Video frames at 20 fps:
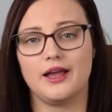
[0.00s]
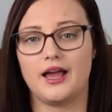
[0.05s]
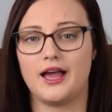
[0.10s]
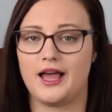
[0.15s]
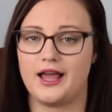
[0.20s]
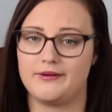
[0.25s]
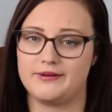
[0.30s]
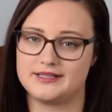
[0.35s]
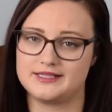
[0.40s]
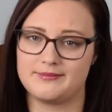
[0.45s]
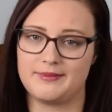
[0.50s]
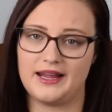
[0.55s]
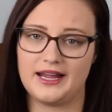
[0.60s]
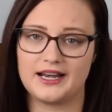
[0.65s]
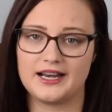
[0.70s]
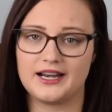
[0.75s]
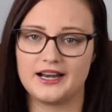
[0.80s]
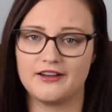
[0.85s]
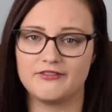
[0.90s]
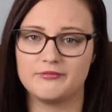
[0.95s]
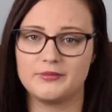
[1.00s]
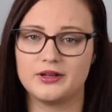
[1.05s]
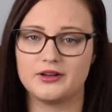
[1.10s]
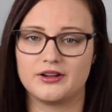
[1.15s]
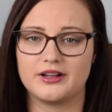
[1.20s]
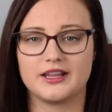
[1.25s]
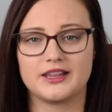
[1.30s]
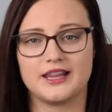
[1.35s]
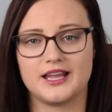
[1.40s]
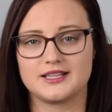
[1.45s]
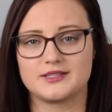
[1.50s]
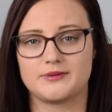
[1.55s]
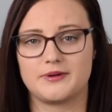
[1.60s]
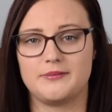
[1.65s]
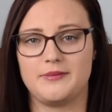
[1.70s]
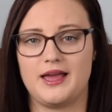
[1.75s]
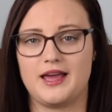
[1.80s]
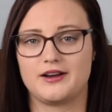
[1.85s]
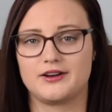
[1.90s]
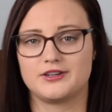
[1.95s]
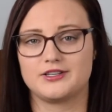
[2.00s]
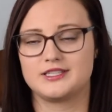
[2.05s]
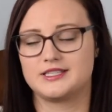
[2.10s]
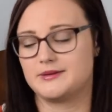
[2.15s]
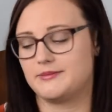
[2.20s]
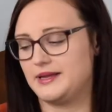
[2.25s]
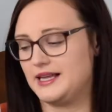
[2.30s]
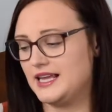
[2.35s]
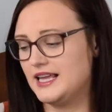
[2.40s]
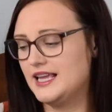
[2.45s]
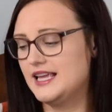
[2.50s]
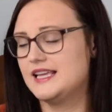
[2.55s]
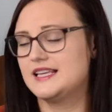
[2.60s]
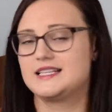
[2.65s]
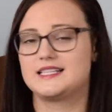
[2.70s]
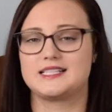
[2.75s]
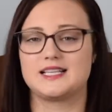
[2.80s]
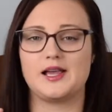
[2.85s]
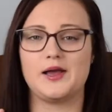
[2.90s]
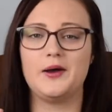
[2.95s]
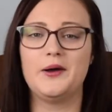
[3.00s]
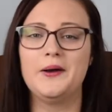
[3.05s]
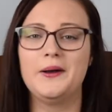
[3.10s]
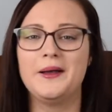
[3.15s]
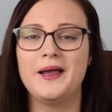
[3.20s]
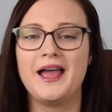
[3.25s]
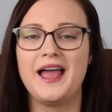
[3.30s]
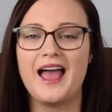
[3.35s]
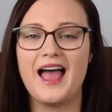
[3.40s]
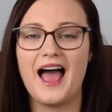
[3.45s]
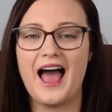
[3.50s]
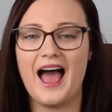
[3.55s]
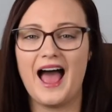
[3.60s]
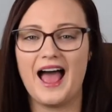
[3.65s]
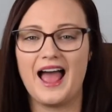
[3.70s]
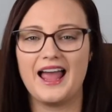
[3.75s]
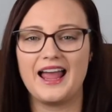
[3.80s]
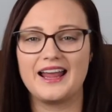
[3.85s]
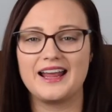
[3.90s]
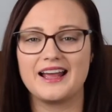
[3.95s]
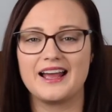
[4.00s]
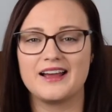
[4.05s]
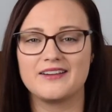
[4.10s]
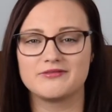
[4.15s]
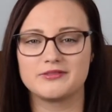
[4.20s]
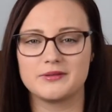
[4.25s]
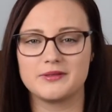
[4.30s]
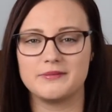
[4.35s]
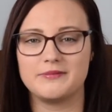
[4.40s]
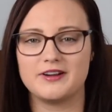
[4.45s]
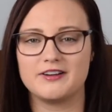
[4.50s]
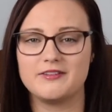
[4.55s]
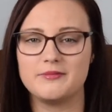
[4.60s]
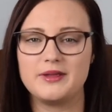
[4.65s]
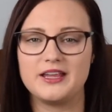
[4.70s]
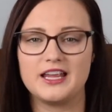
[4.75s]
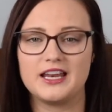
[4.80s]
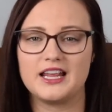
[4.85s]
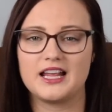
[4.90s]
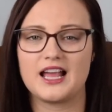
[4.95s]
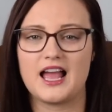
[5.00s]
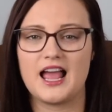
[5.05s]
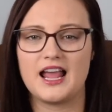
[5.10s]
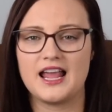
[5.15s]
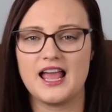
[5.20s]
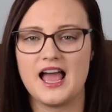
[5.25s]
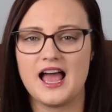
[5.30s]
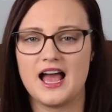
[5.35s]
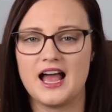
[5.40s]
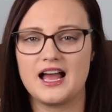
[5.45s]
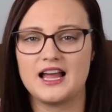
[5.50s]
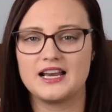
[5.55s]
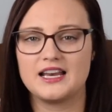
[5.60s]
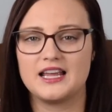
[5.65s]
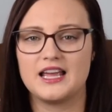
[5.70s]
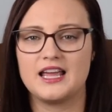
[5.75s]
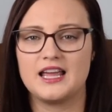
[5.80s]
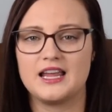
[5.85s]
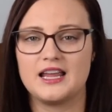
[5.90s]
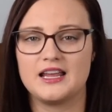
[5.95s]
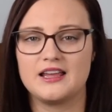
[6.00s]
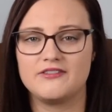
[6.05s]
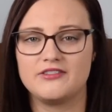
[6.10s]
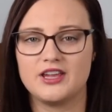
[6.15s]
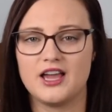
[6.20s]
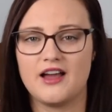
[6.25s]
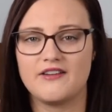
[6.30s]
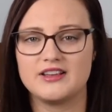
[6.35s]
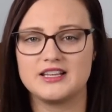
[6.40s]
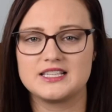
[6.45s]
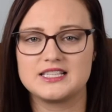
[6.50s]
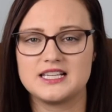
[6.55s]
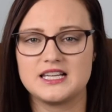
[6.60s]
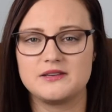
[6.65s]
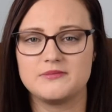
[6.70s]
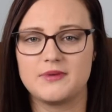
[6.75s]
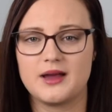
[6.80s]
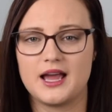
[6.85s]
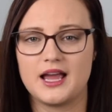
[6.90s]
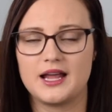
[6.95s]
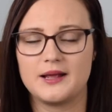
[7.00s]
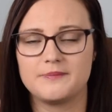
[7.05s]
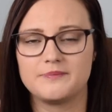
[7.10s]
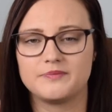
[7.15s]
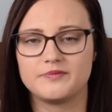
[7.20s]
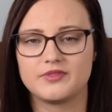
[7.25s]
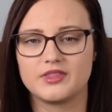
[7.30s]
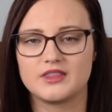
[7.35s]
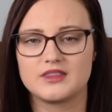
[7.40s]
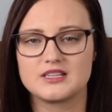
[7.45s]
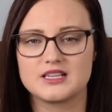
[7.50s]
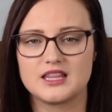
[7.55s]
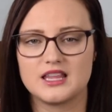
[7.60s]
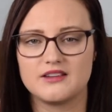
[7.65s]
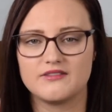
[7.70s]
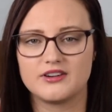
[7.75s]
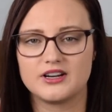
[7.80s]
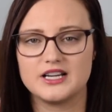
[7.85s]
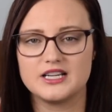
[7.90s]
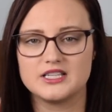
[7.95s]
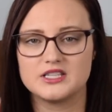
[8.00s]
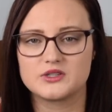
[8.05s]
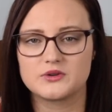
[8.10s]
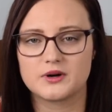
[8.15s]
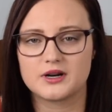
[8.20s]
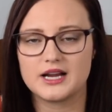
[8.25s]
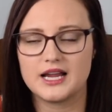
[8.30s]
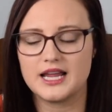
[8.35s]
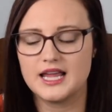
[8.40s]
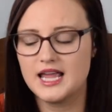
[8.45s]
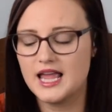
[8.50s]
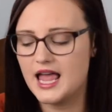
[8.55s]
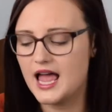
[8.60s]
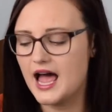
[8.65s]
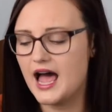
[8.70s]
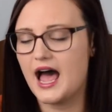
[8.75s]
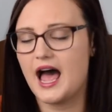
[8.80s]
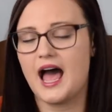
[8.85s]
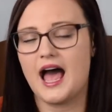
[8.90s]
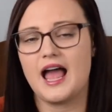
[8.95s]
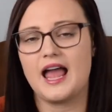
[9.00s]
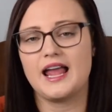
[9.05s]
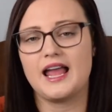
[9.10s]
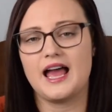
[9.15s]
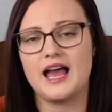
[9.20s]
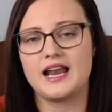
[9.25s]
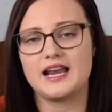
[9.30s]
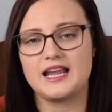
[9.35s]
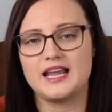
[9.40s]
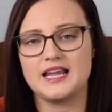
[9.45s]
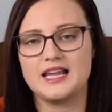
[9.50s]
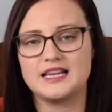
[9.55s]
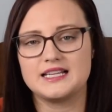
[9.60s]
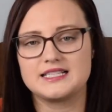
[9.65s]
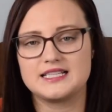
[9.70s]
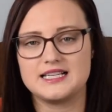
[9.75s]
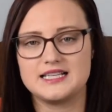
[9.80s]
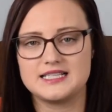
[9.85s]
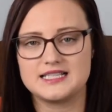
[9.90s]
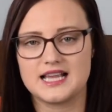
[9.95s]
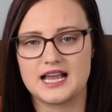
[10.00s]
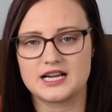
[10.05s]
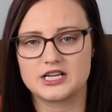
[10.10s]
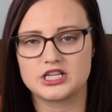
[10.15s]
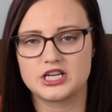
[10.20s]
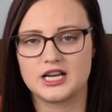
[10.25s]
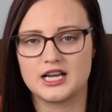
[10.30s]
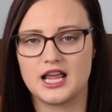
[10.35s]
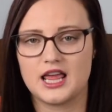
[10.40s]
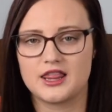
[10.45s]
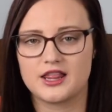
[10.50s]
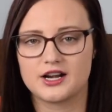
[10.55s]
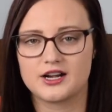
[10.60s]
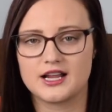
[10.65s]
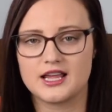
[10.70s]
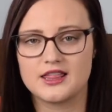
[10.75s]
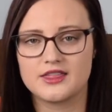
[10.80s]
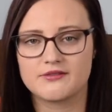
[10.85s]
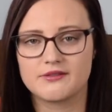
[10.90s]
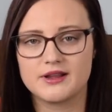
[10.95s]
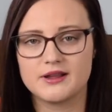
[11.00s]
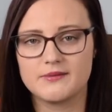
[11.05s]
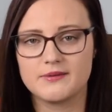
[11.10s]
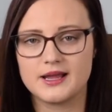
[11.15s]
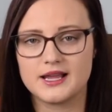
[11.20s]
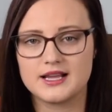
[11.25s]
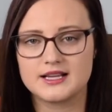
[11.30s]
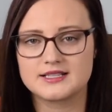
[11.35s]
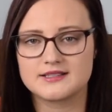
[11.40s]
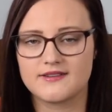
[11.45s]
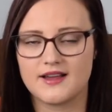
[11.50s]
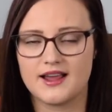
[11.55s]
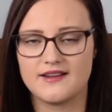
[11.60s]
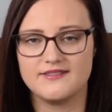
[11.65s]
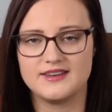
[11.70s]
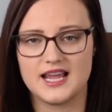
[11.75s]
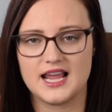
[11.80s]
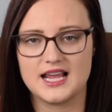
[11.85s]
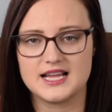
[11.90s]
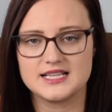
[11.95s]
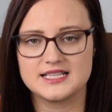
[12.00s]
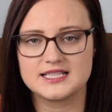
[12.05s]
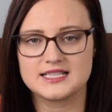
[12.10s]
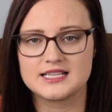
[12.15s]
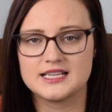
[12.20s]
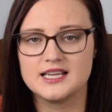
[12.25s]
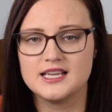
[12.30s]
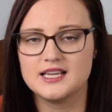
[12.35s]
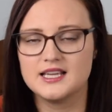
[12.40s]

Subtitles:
I was making enough milk, and that's what matters to me. So I, from the very beginning, I had if you haven't seen my delivery story, I had a C-section at 33 weeks, 5 days.